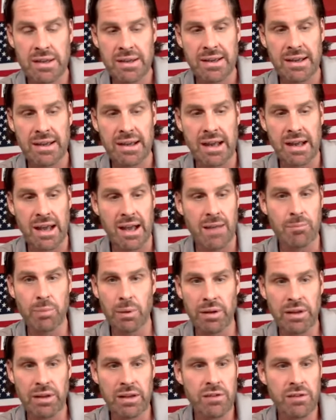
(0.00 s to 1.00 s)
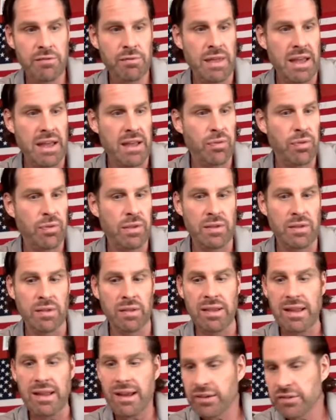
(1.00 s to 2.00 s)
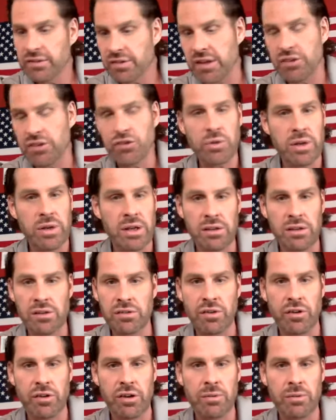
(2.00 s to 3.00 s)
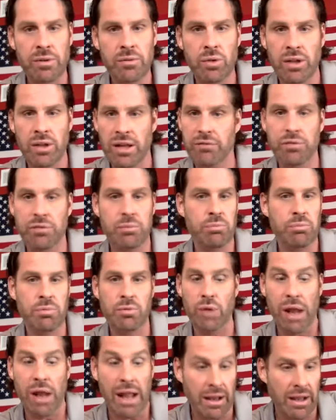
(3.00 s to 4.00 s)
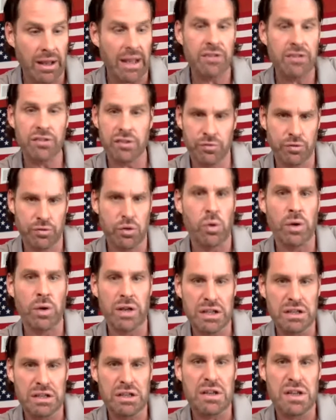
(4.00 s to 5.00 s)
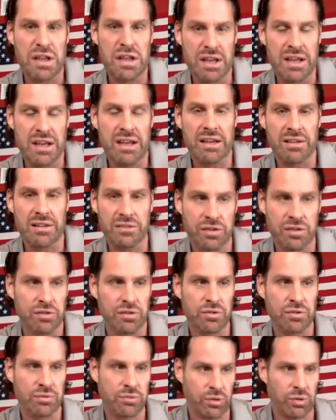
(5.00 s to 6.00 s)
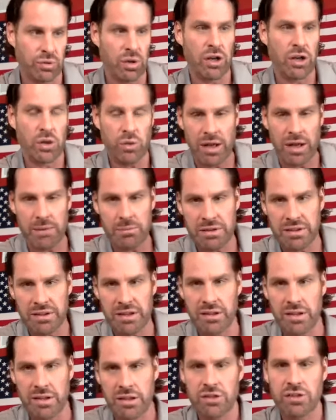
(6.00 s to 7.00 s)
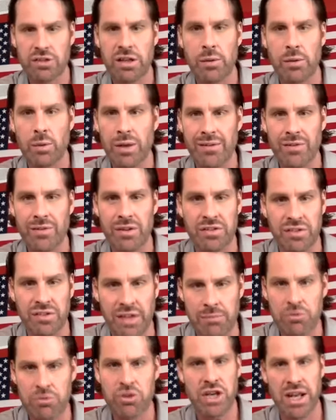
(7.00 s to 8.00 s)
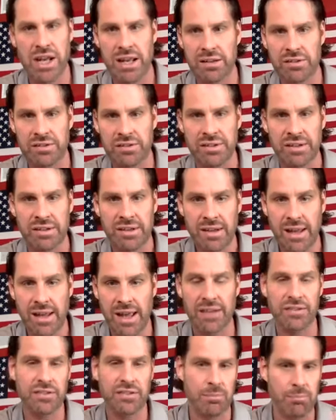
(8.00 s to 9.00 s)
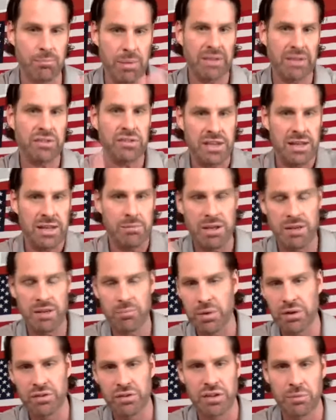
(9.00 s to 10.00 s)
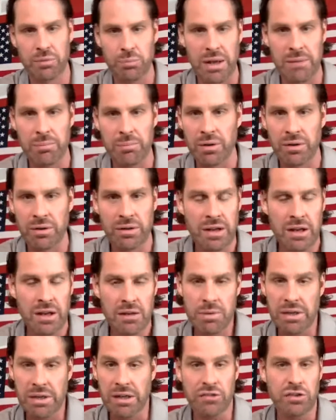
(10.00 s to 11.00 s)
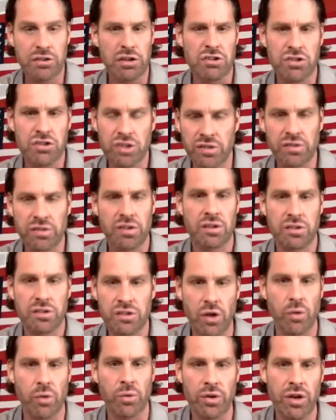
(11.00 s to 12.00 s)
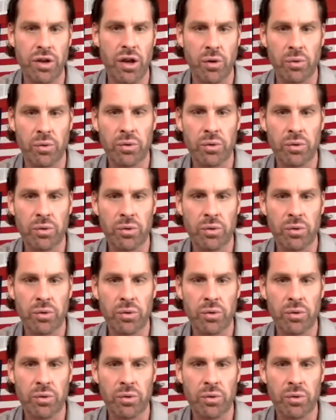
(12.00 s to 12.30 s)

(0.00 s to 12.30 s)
I believe that the last entry in this tournament will have, as of going into to Toronto and Edmonton at the end of July, will have the same chance as the best team that appears on paper, because you just don't know.